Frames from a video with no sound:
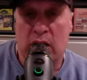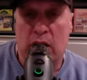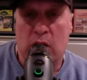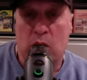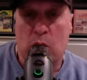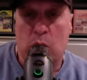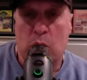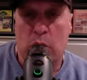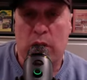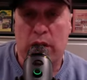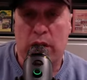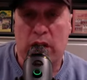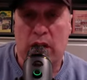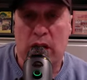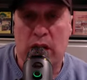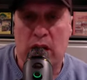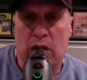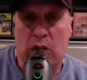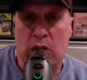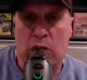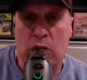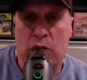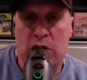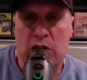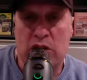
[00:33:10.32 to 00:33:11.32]
with
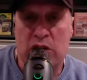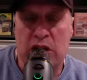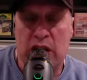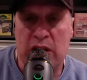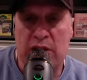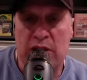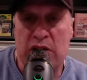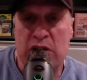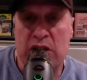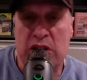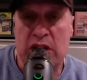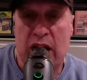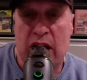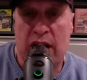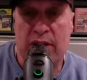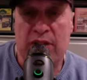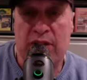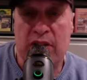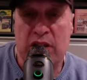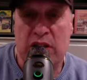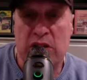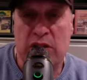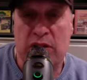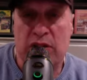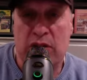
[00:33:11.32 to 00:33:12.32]
a receiver and
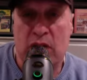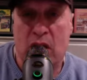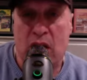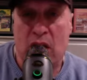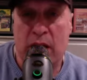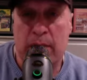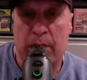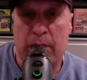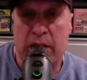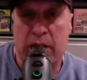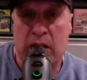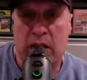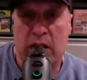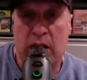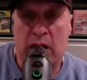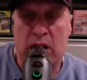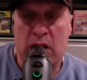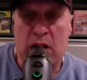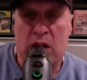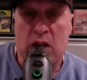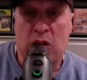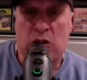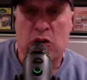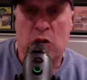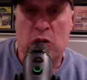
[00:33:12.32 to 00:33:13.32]
offensive lineman.
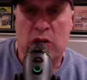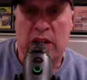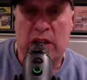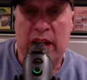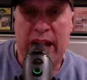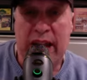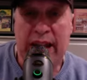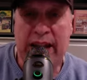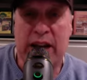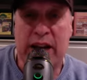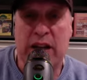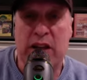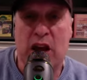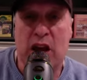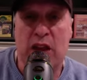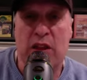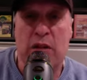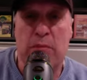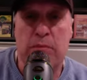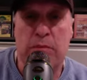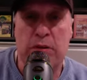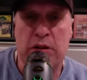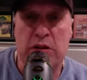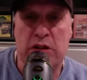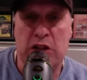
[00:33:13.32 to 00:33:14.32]
So take another
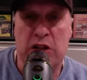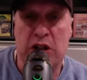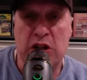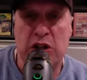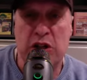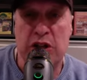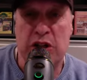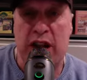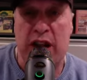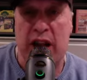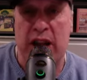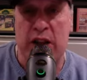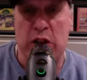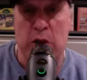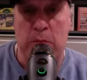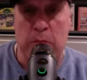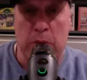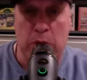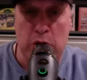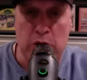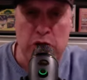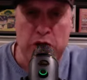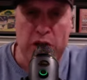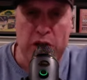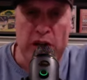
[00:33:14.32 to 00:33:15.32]
position and you're
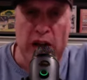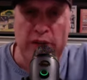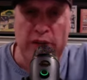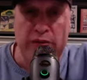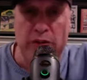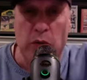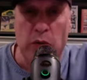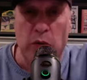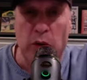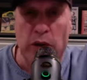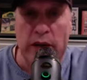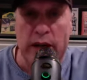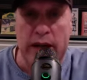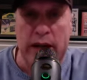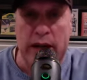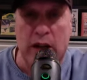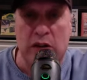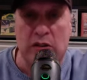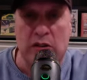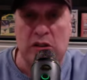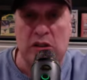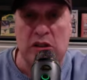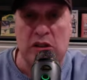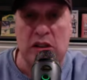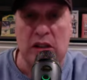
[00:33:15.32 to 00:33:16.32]
pushing everyone
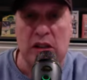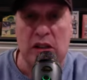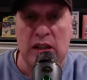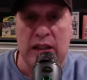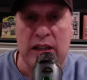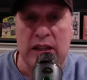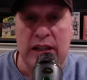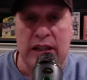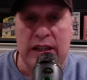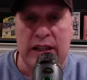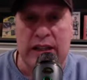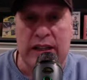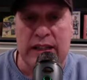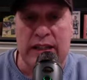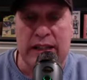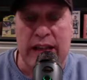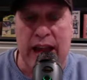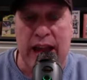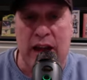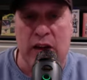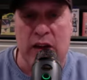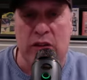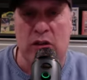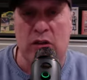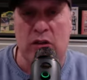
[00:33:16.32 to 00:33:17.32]
else
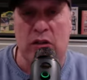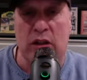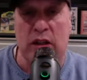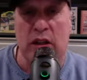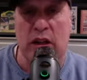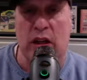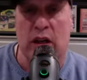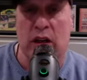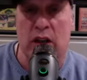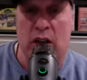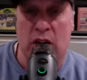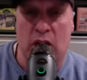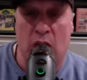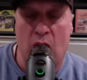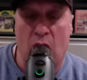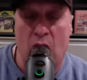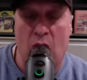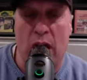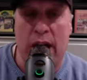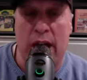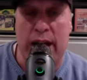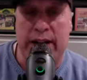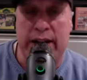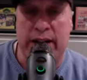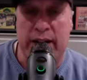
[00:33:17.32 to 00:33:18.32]
down the
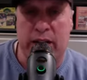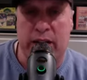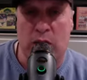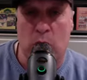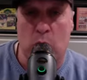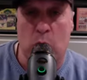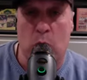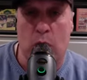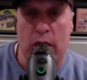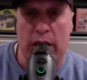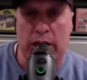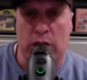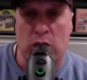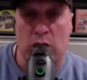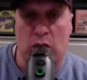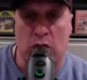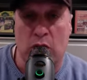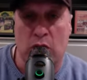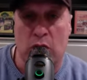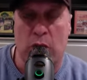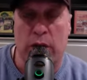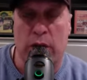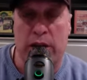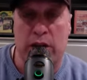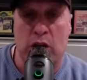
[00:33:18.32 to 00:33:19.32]
line in a way
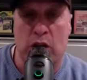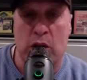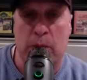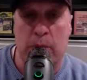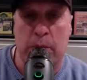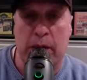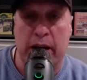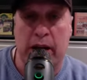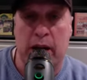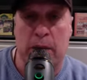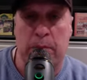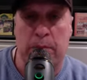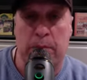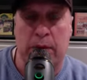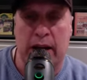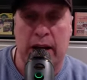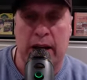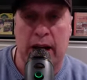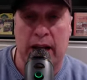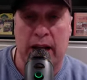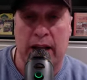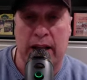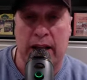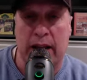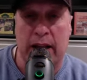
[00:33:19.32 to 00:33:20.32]
too. And you could pick up a
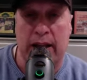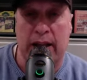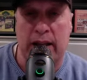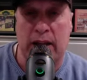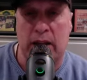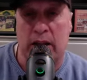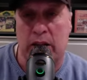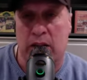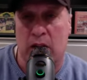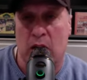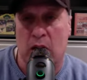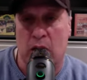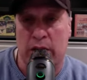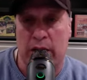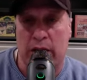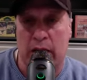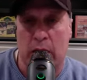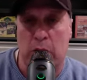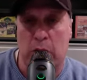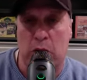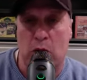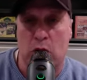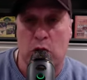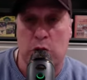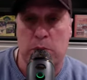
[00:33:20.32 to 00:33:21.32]
guy like,
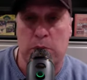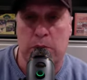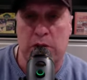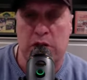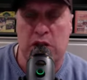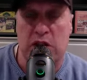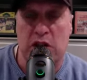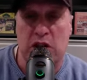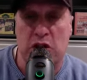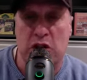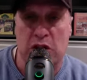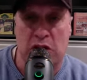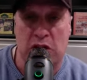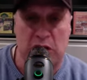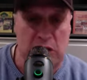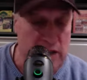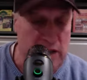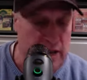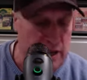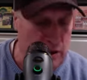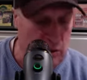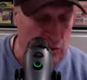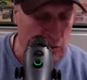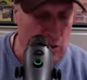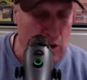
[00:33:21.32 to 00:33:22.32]
those positions
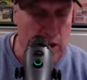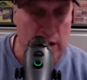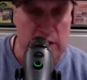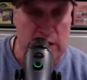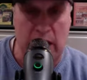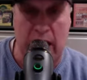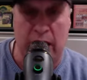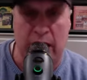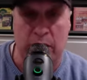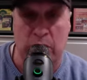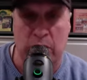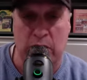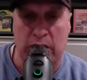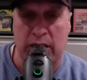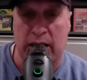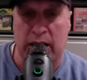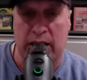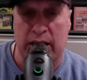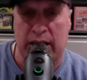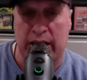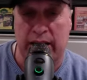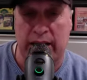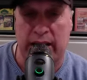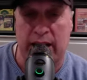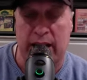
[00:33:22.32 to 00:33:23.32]
later on. I really
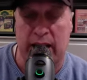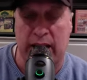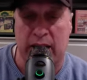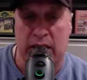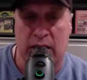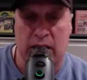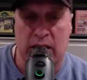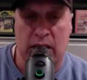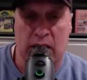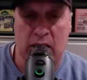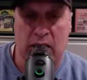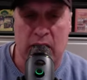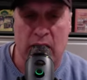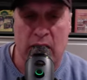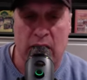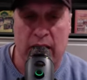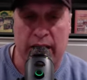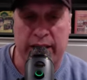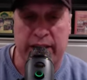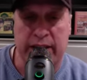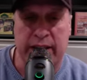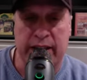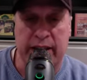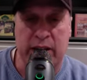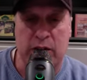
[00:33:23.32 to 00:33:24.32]
like that
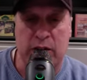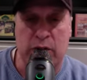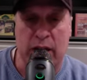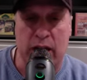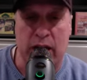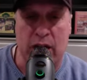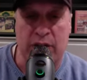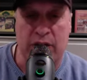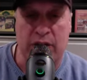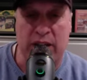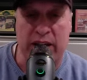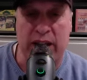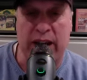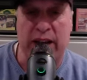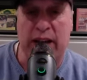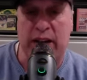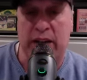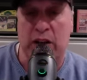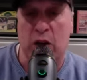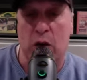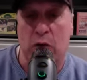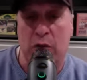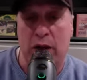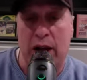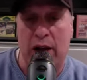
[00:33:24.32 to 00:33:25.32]
idea, Ralph. And
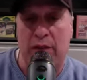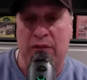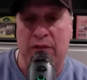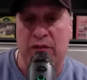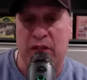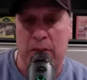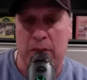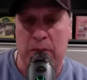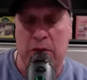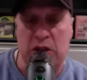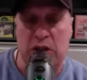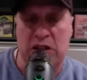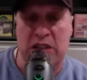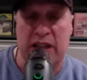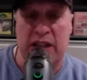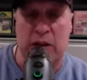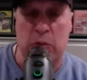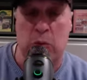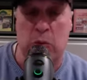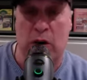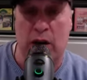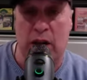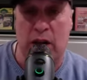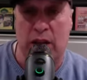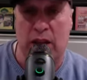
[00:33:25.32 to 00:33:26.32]
Ralph, let me just add
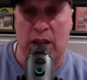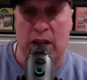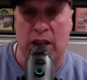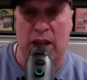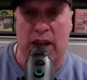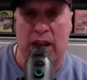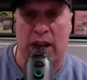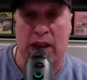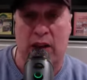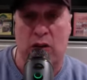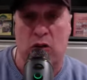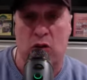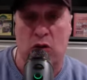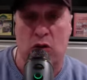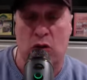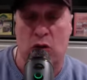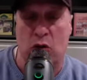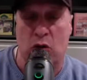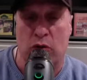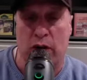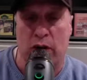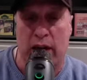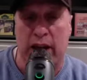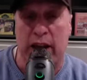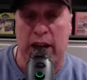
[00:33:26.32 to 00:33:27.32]
one other thing. And you too,
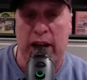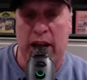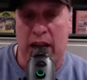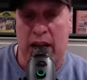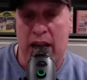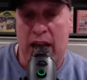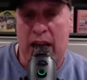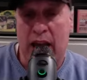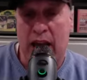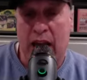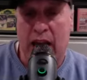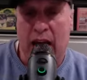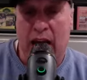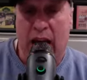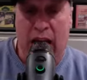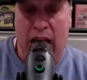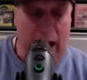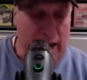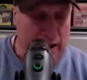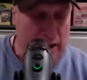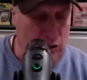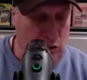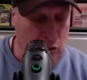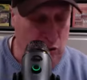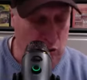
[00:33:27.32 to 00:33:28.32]
Ray.
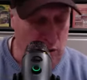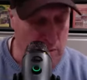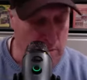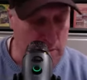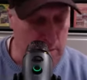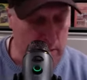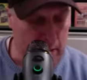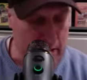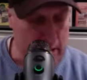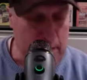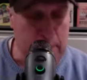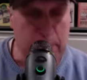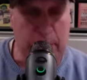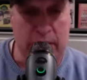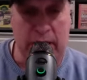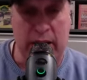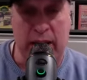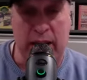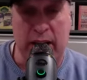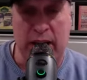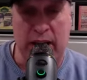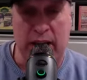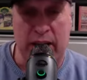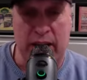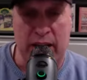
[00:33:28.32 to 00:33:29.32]
I thought
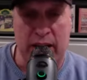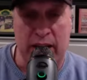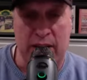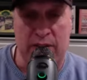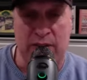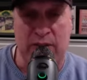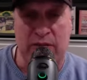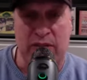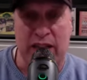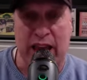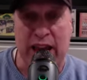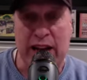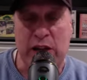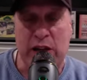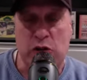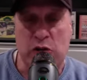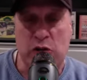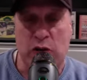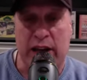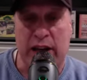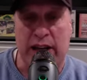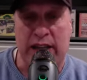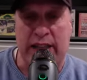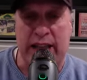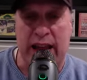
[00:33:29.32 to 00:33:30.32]
maybe if they
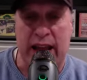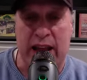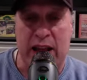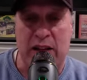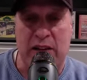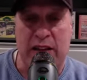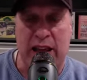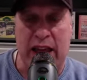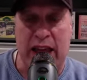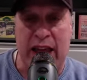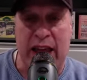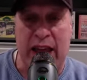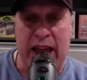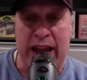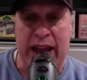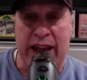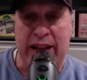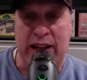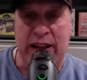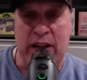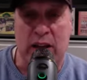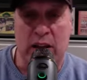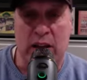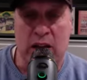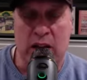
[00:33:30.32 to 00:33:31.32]
trade down to
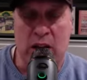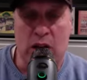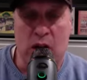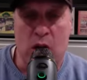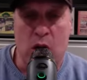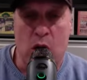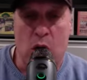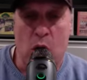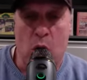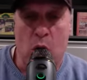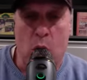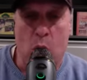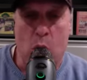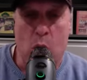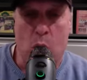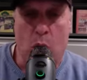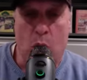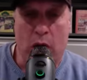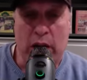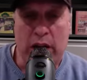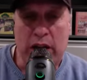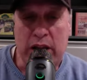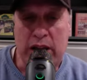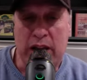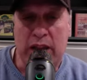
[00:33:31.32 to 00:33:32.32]
8,
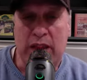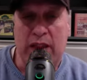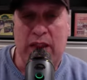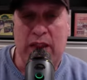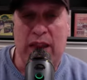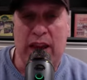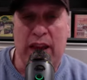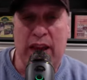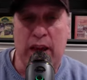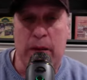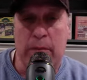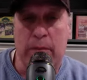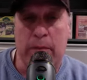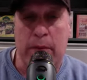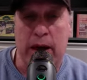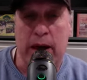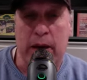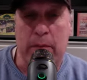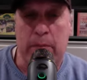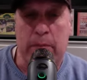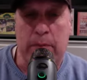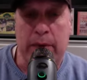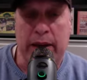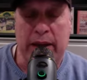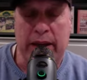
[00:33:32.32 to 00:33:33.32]
what do you think
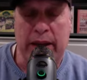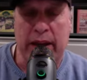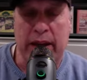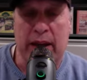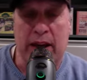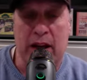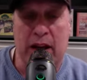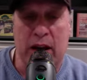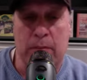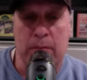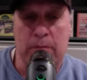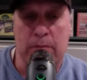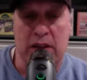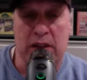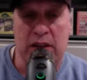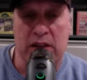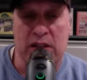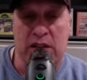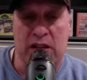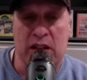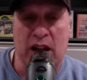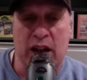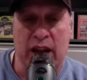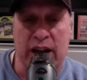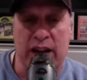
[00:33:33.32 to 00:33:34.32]
about picking up this
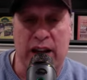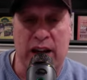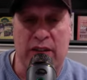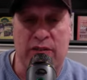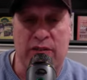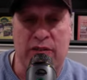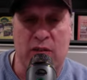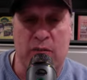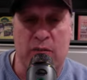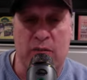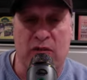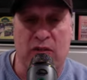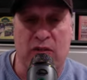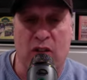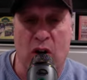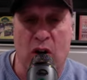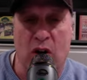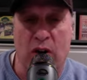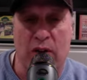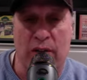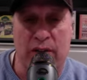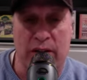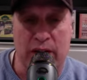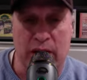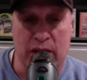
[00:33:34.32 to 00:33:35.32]
tight end from
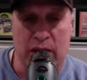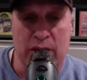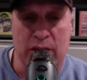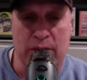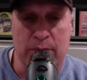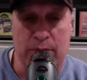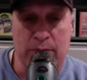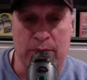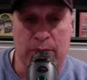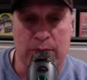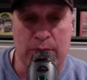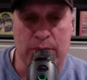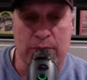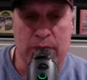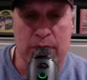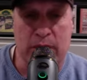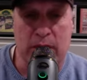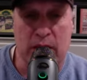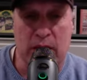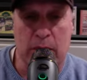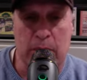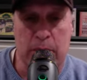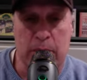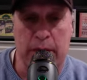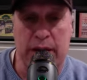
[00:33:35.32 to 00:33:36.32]
Florida?
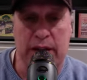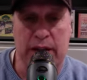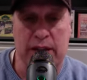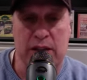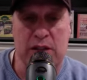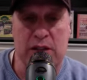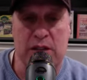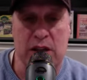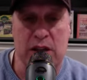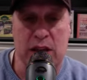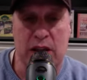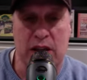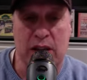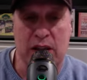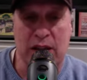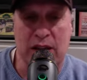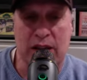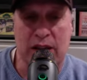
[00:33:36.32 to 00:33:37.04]
Pitts.